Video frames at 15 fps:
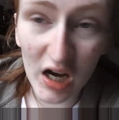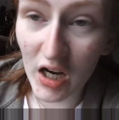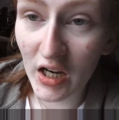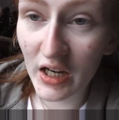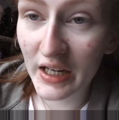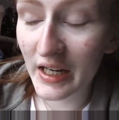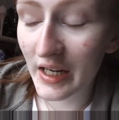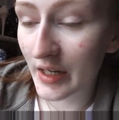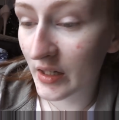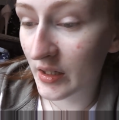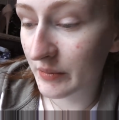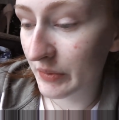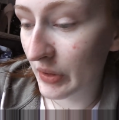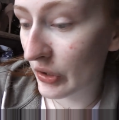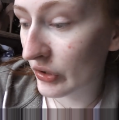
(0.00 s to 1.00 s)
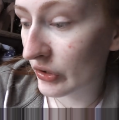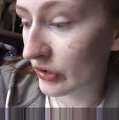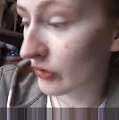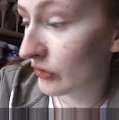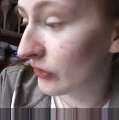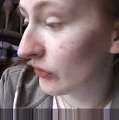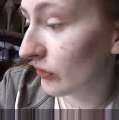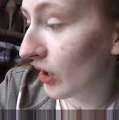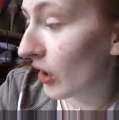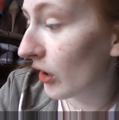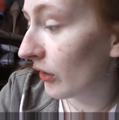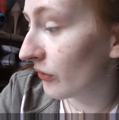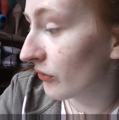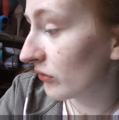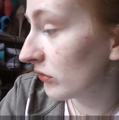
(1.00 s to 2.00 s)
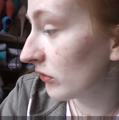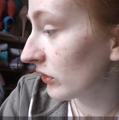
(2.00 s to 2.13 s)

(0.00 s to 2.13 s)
I am going to go